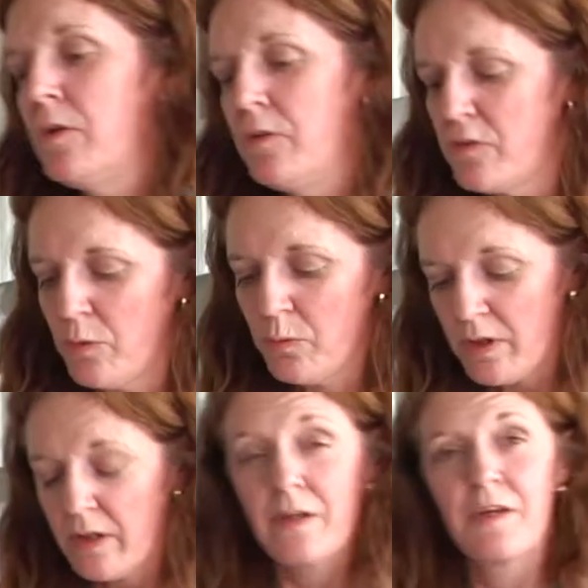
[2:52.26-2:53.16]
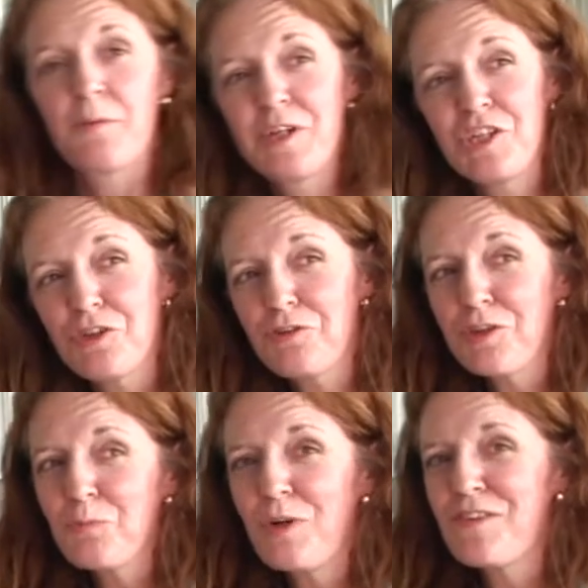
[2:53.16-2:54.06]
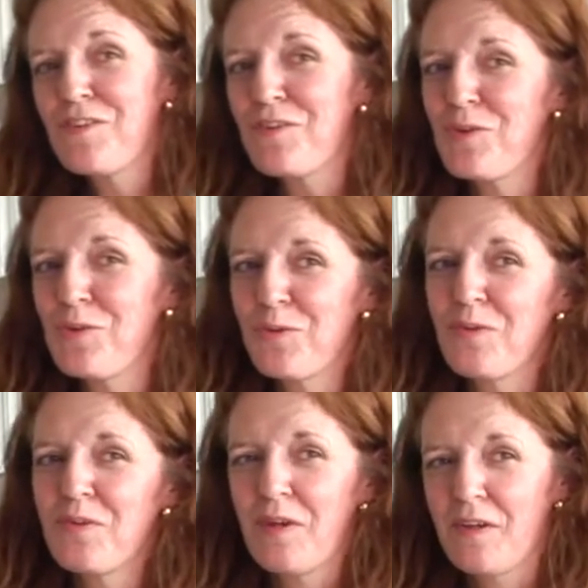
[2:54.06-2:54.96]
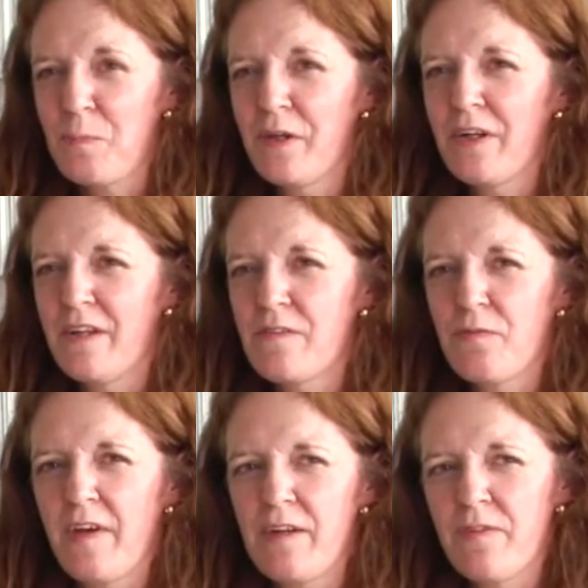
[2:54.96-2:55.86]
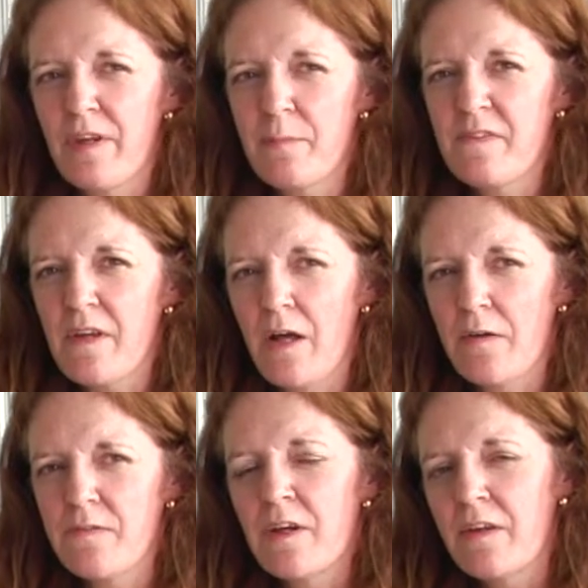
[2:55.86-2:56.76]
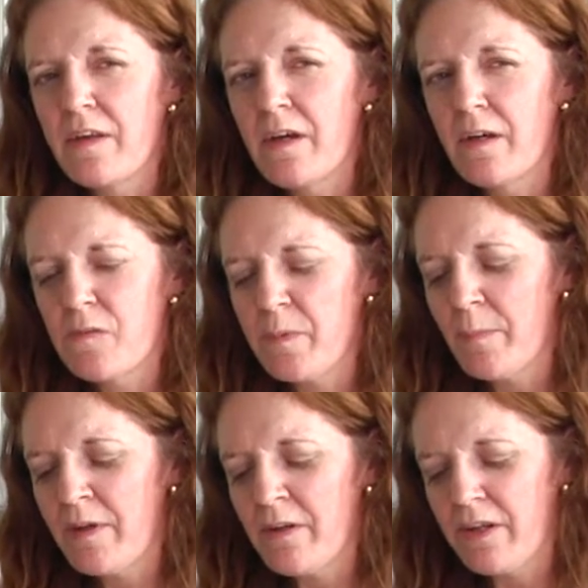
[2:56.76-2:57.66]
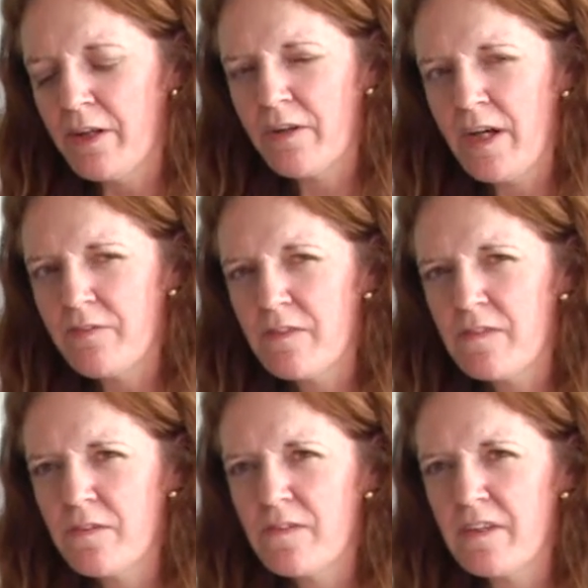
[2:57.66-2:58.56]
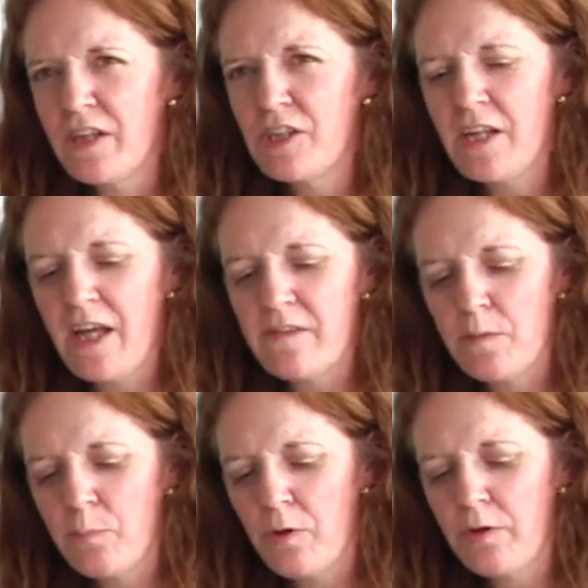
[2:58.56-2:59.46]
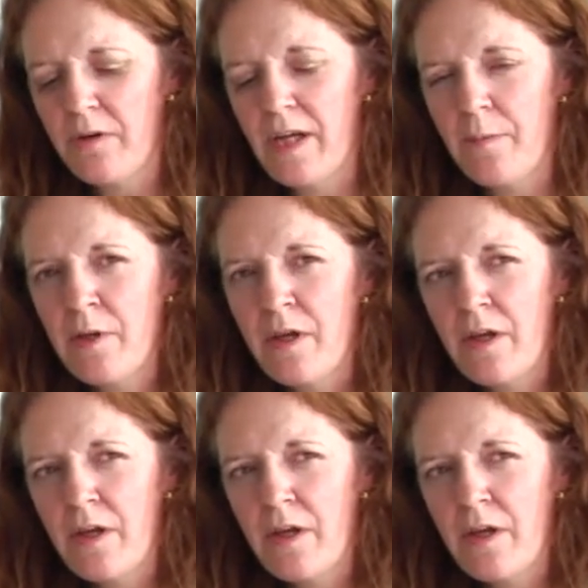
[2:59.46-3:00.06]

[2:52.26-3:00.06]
So when children want to experience flight for themselves, the Experimental Aircraft Association has a program